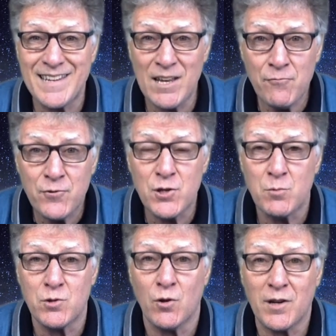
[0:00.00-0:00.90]
if she
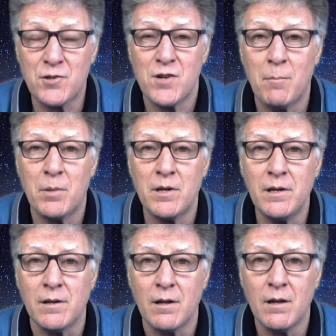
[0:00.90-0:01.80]
was on a
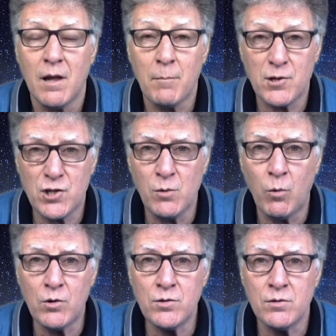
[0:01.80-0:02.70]
trampoline. But she
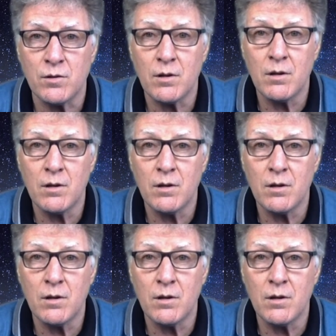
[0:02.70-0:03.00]
wasn't.